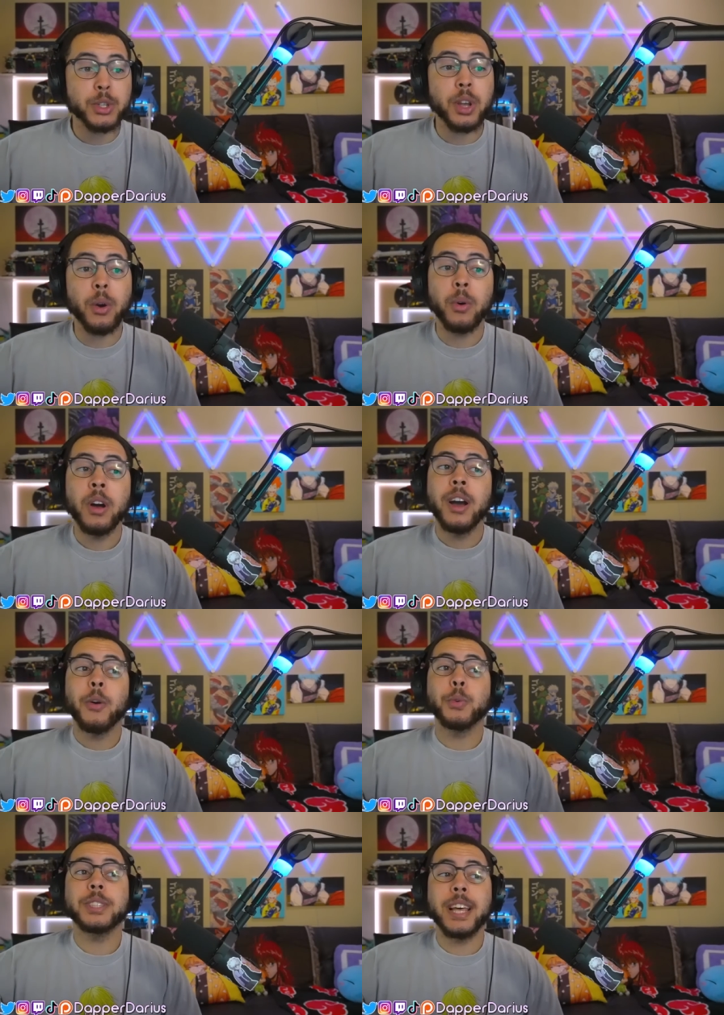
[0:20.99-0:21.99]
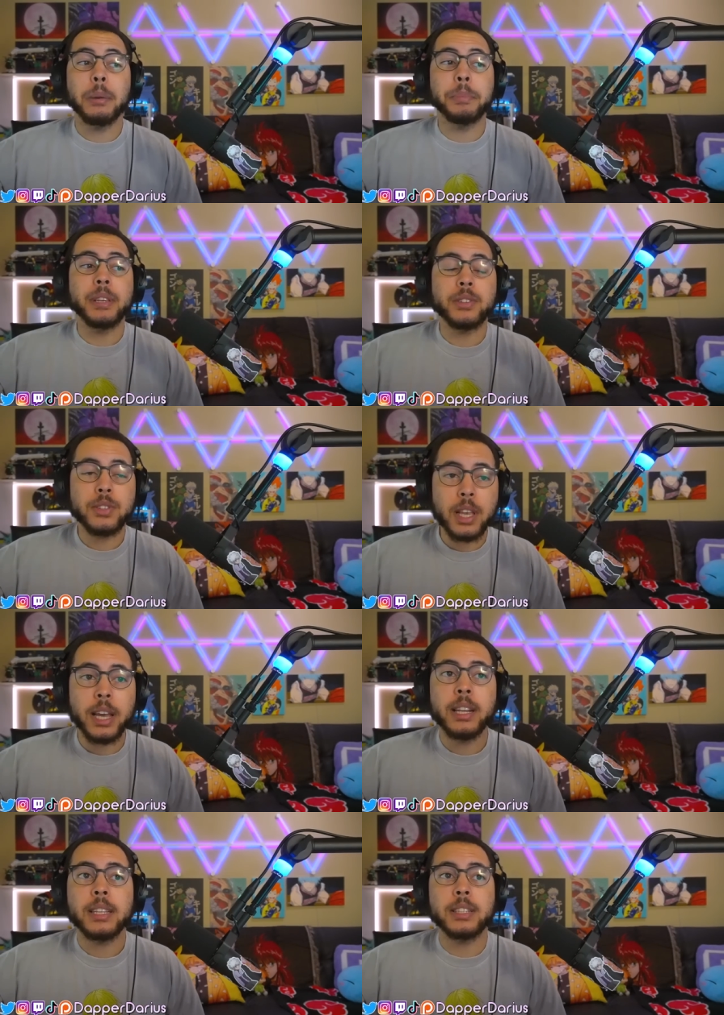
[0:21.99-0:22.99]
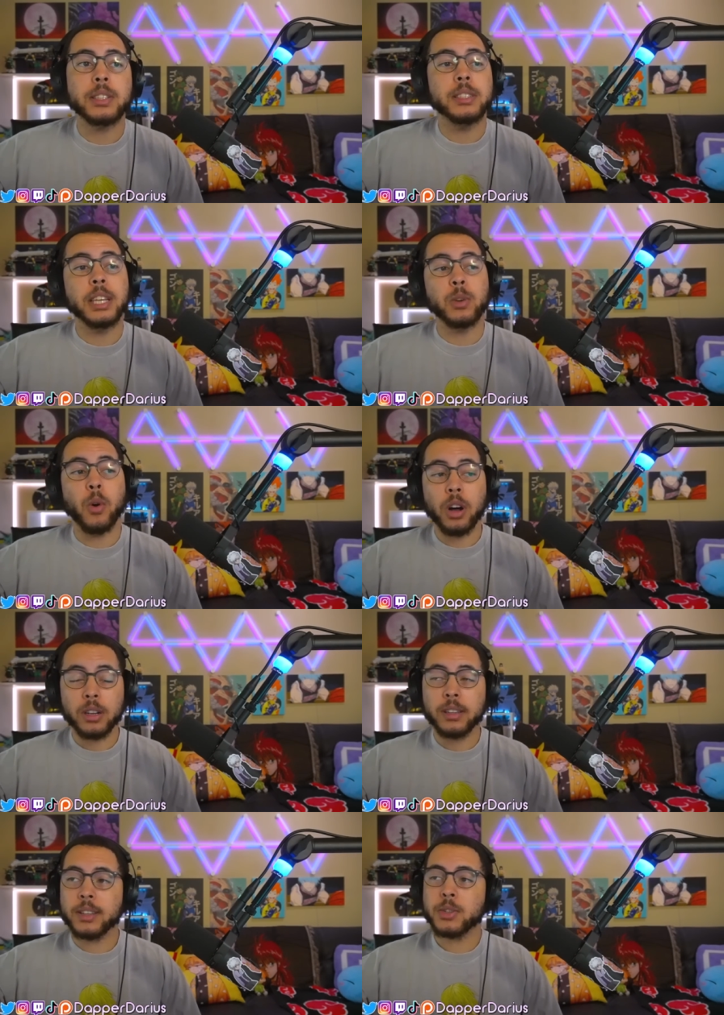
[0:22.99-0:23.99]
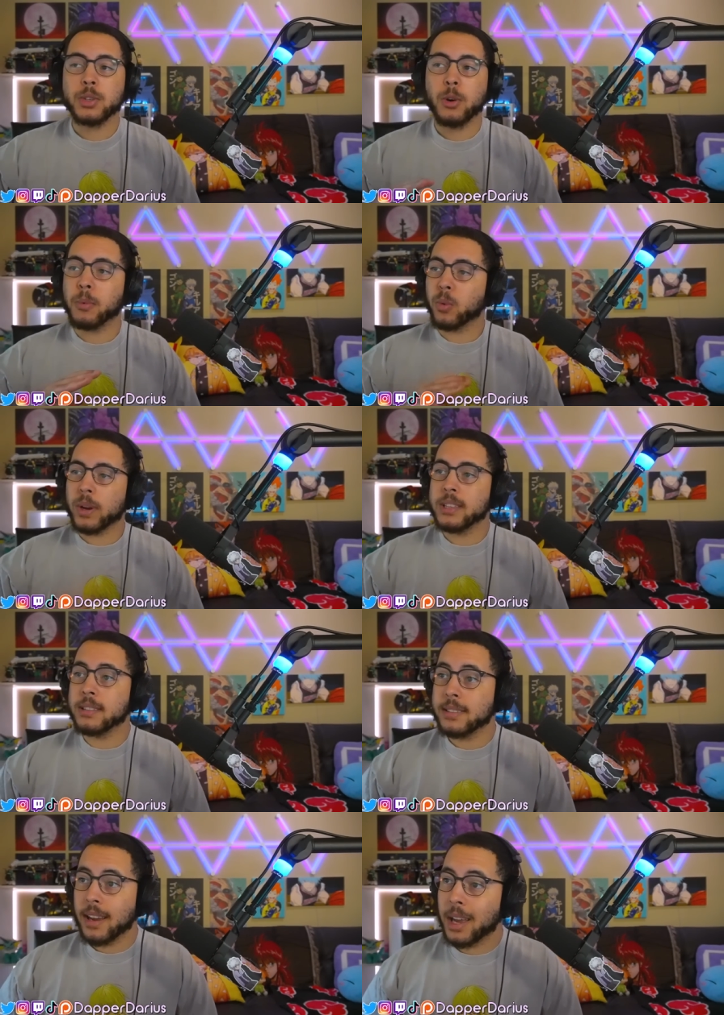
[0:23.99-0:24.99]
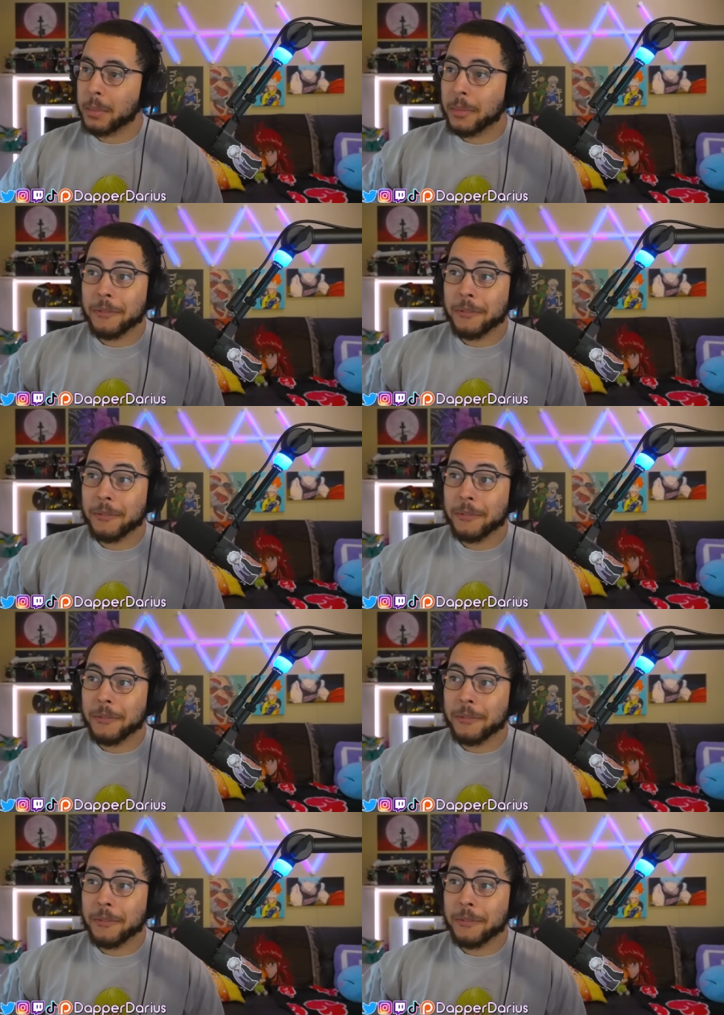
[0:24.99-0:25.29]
So, with that being said, let's continue on to this. No more wasted time.